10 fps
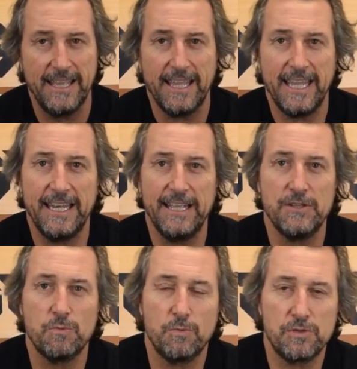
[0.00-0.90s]
It
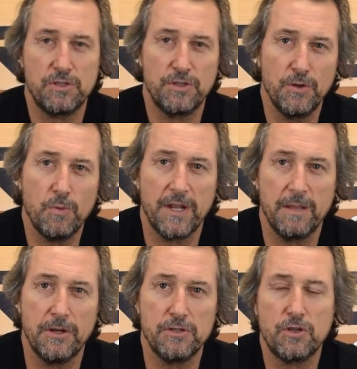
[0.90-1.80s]
is still one of
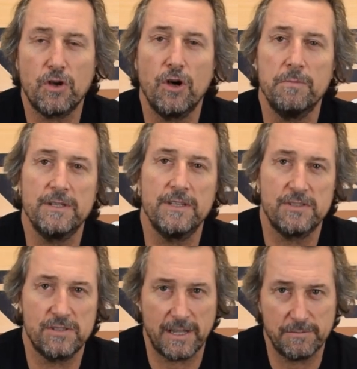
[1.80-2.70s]
the most common
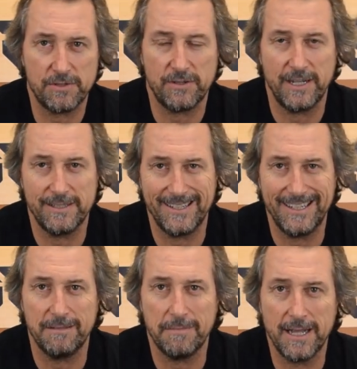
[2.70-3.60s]
substrates
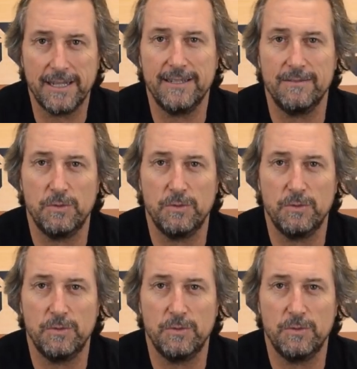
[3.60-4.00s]
in the market.